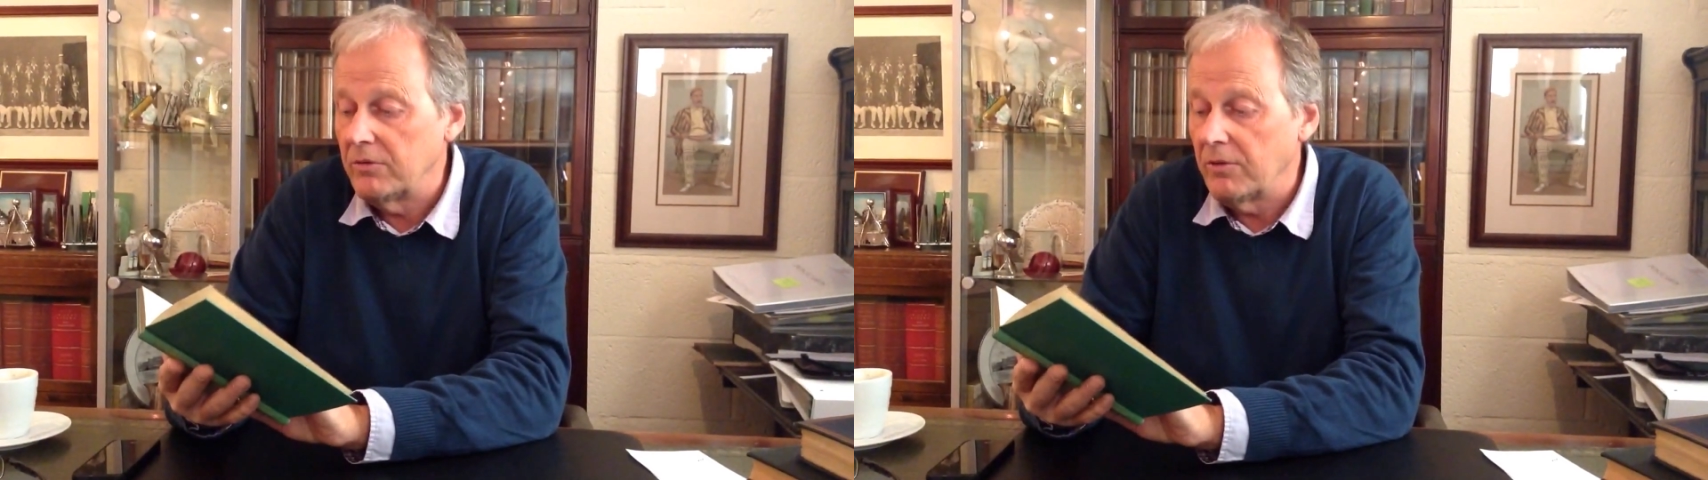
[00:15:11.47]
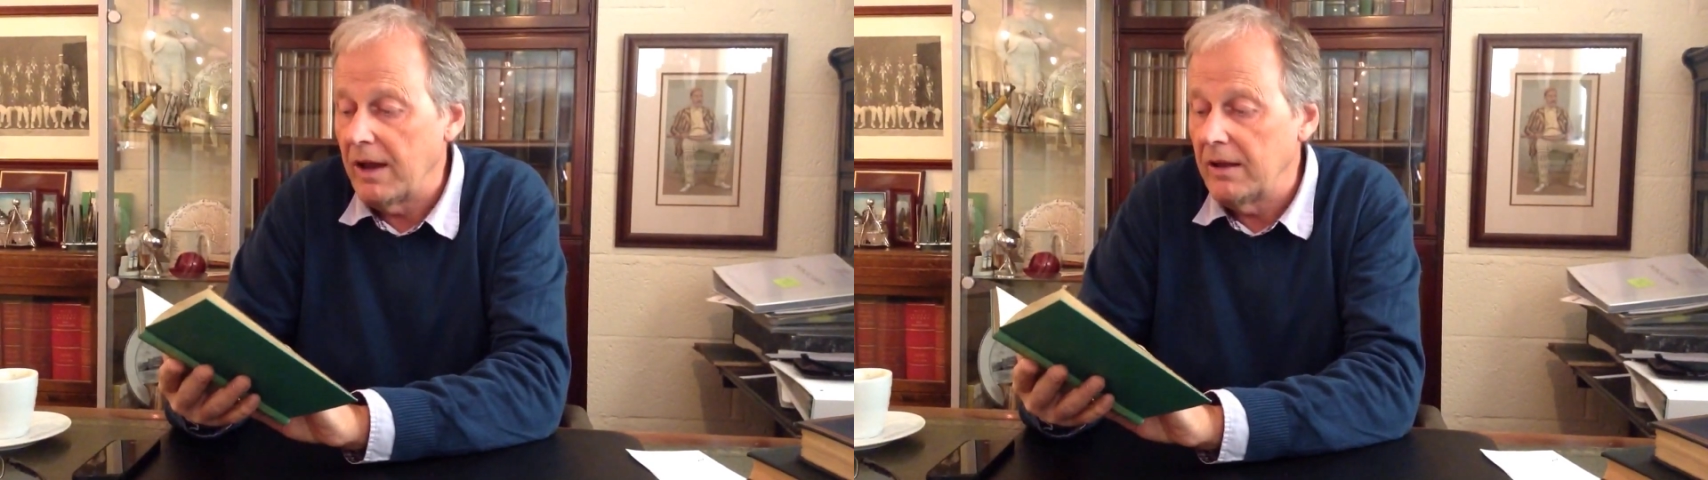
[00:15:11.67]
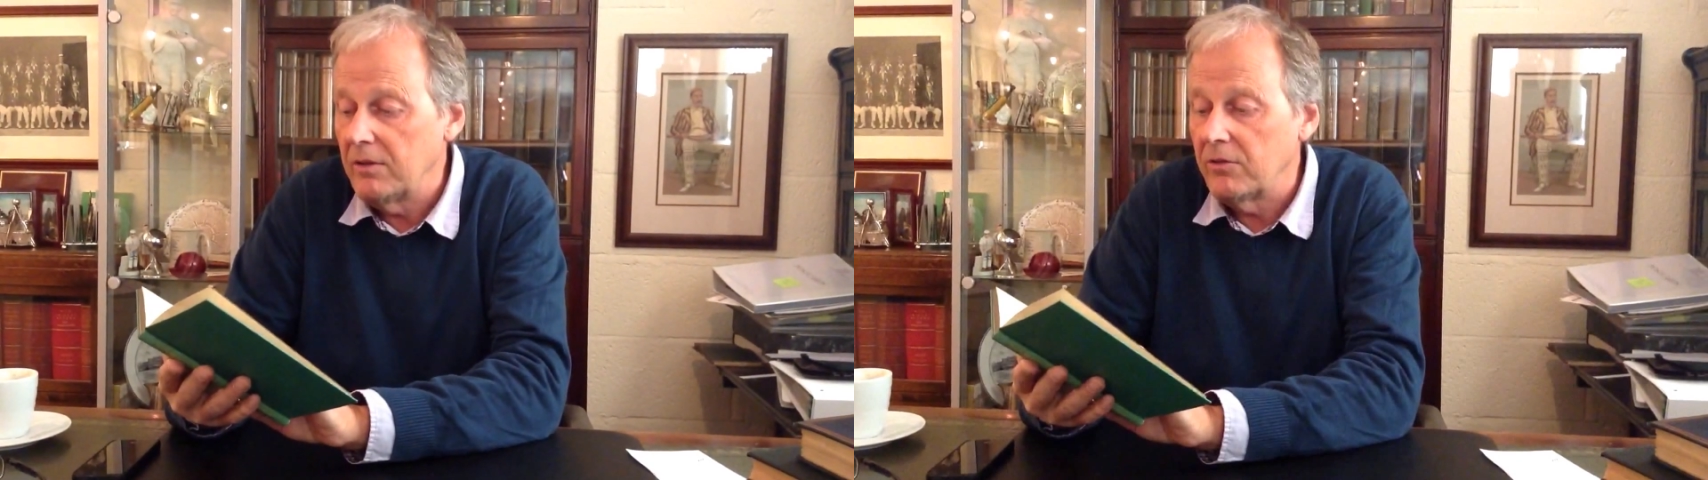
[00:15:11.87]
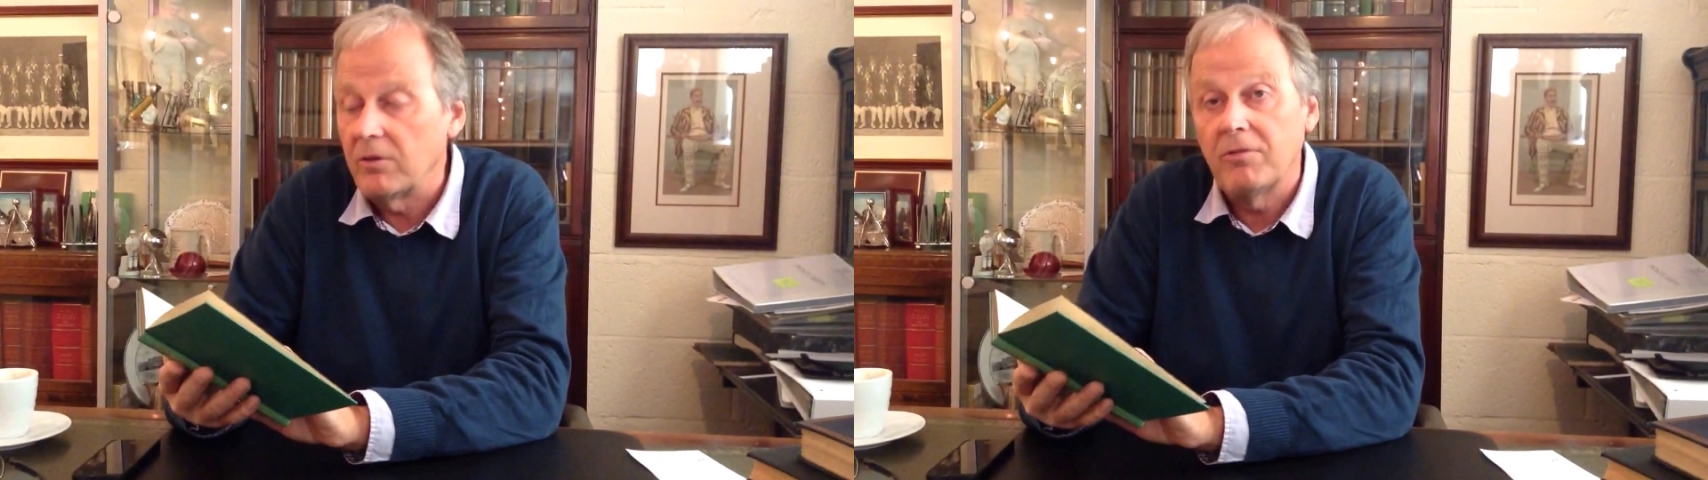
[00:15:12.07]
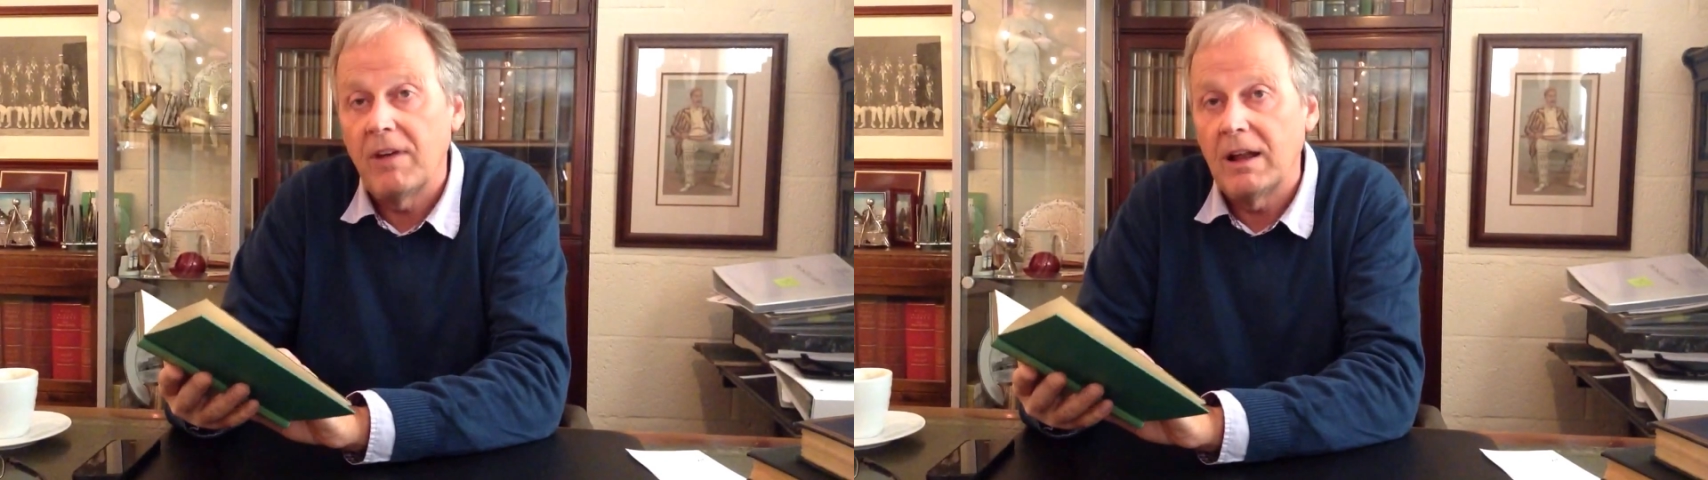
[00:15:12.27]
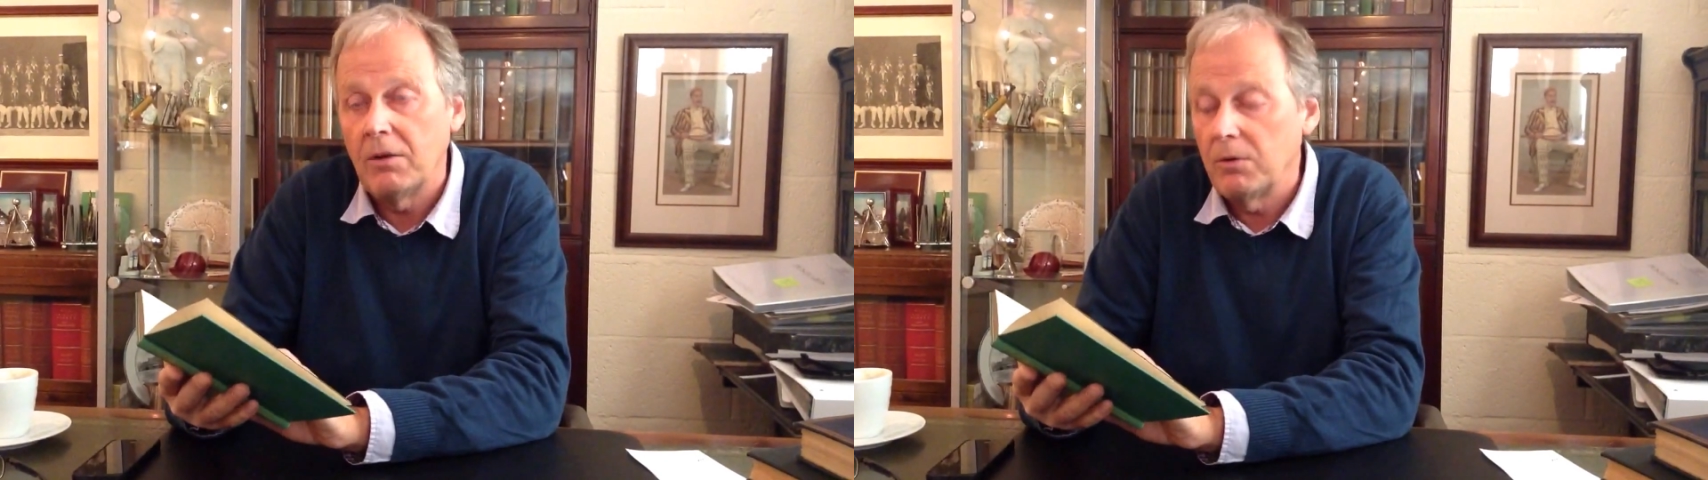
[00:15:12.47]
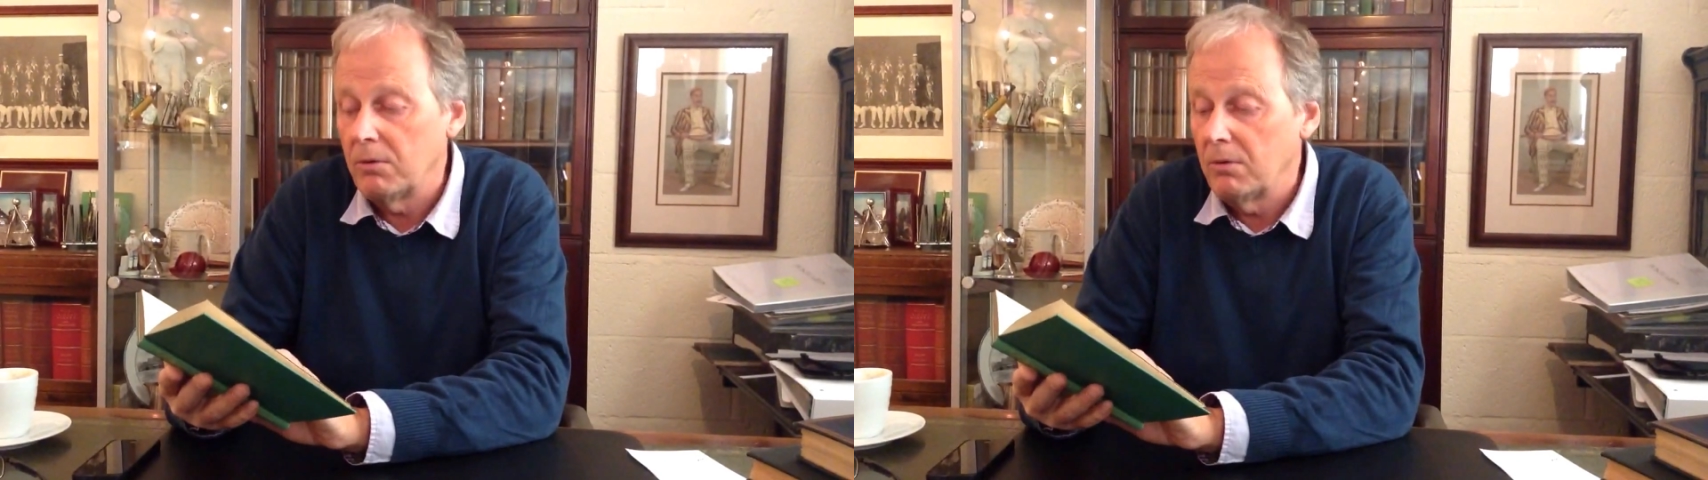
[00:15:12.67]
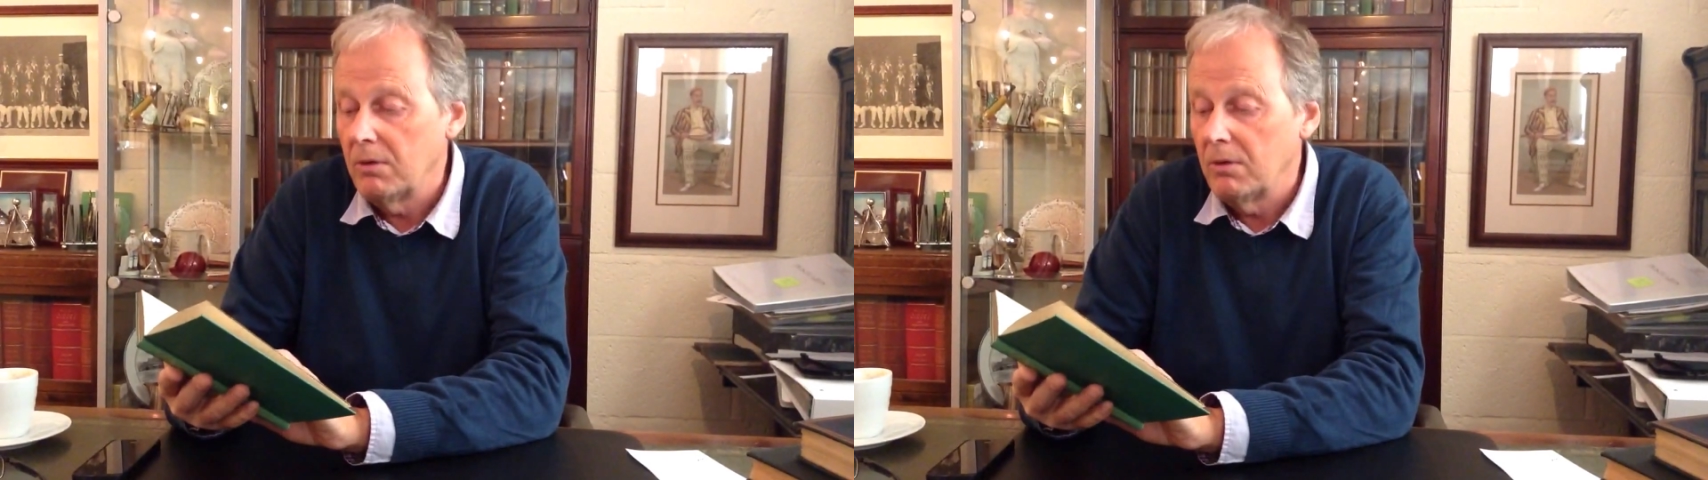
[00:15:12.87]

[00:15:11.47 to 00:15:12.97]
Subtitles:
friends and fellow